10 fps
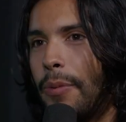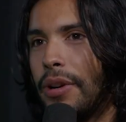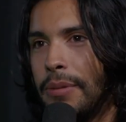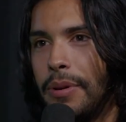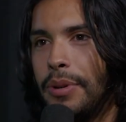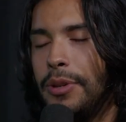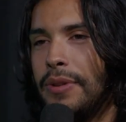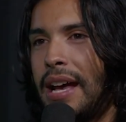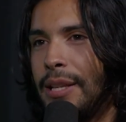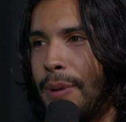we're gonna be able to do
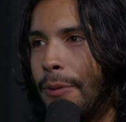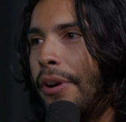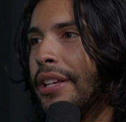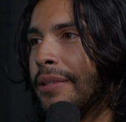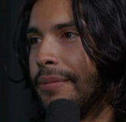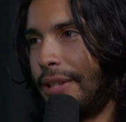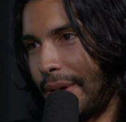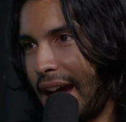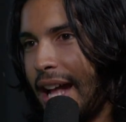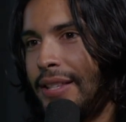that is by running
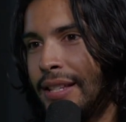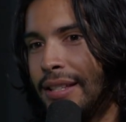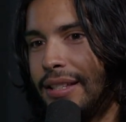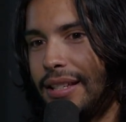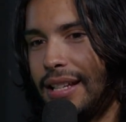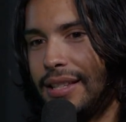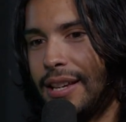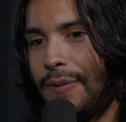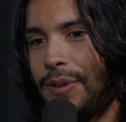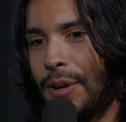ads and
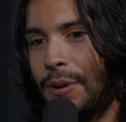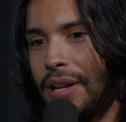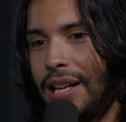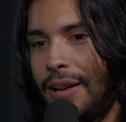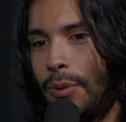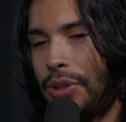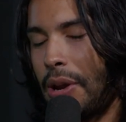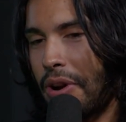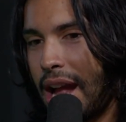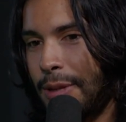stuff. So we'll see
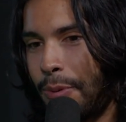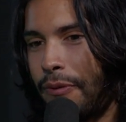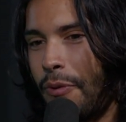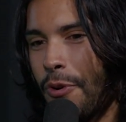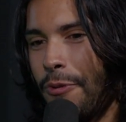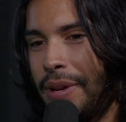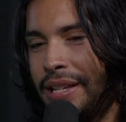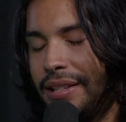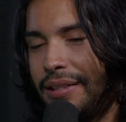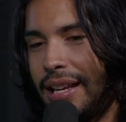how our ads perform
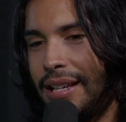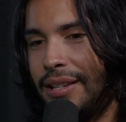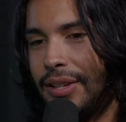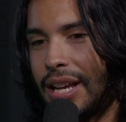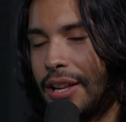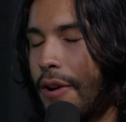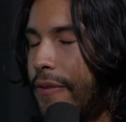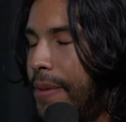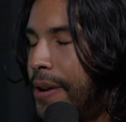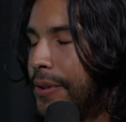and just kind of go
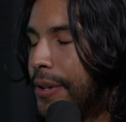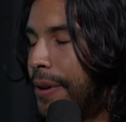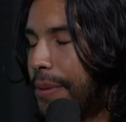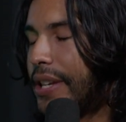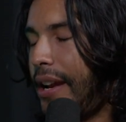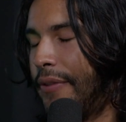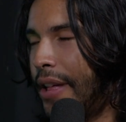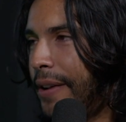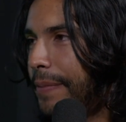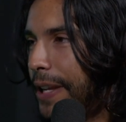from there. So I'm excited for
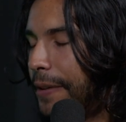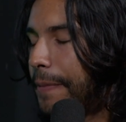that. Yeah.